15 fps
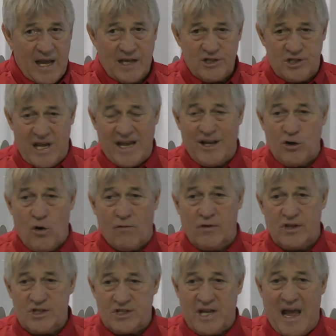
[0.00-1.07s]
has taken over
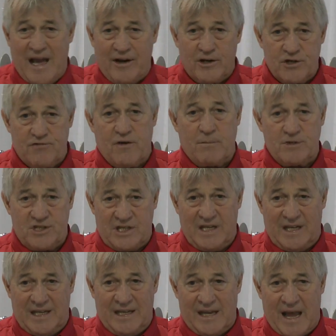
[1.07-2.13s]
the standards from
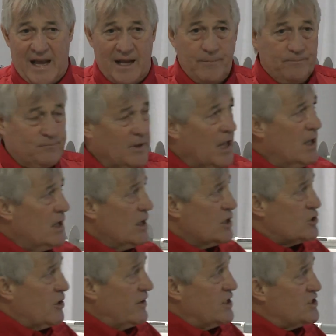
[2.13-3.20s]
CEA.
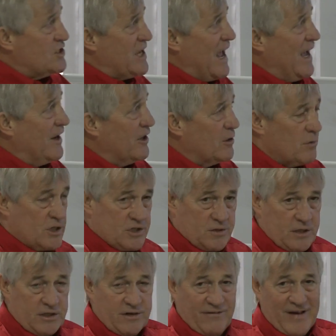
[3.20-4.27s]
So this standard was
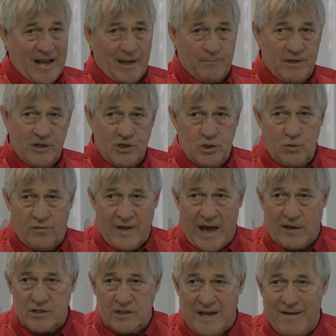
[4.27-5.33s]
developed in
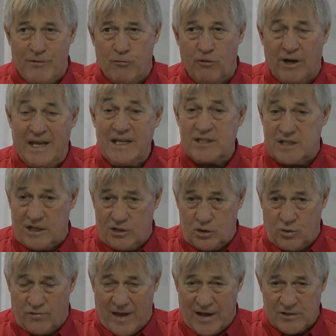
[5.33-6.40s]
2011, released in
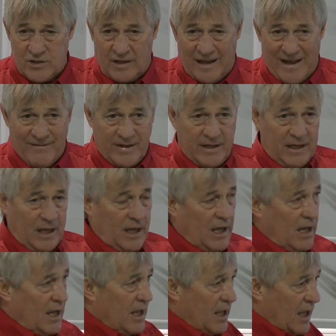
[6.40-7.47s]
2011.
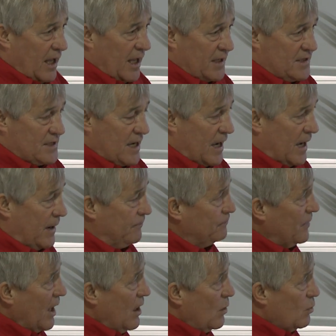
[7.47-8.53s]
It
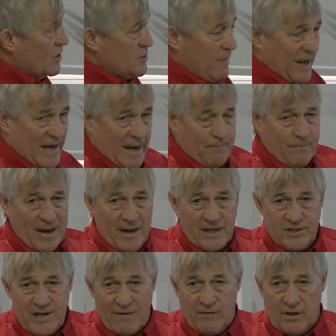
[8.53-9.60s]
was made up by
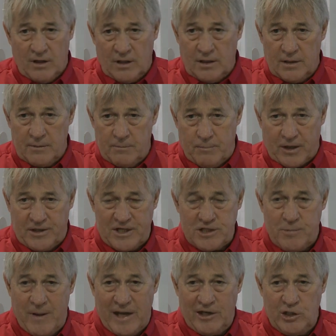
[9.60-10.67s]
several
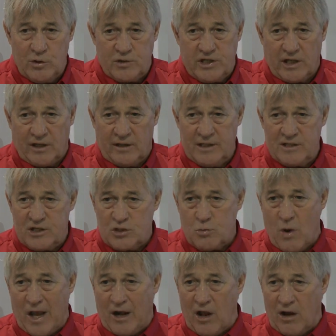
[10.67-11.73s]
participating utilities as
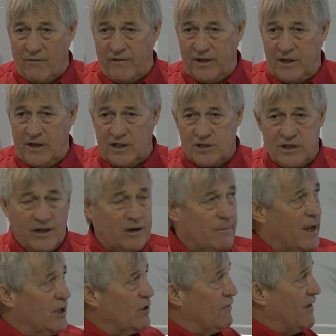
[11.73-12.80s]
well, all of the insulator
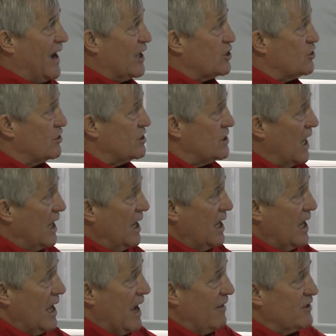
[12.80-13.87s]
manufacturers.
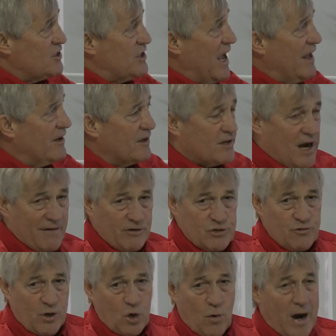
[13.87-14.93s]
And the standard covers
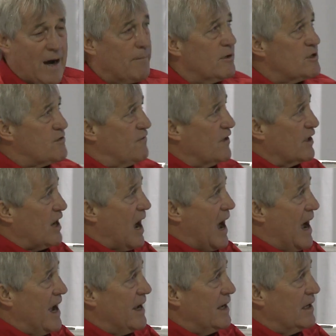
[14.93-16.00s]
requirements for
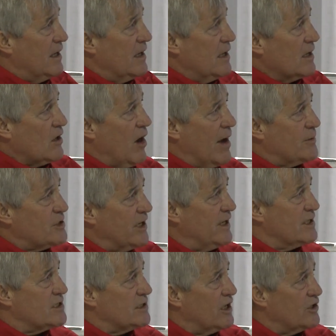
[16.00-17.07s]
guy composite
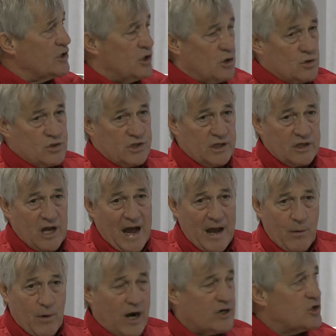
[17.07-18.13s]
insulators used in guy
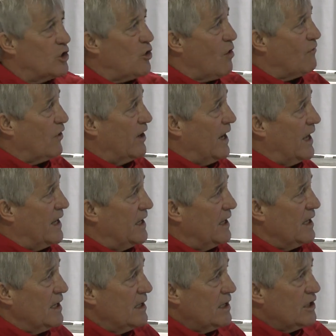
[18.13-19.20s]
wires on overhead
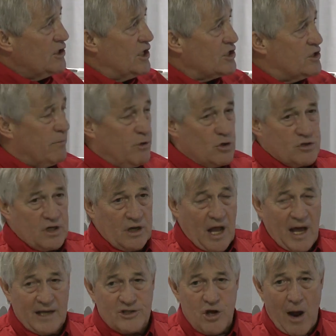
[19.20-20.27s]
distribution
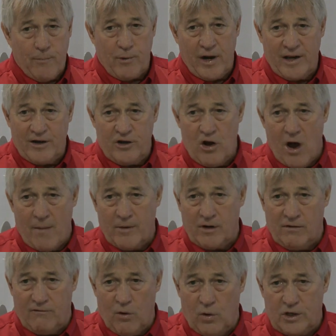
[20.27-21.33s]
lines operating at
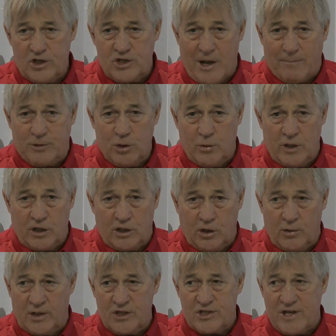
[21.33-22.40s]
nominal voltage up to and
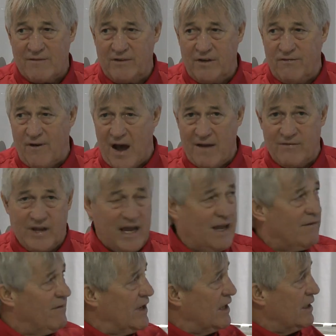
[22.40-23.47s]
including 75
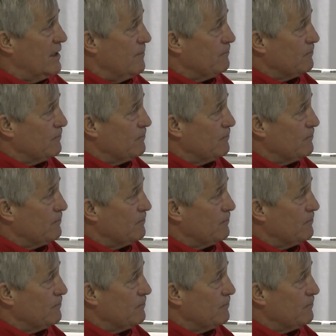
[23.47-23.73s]
kV.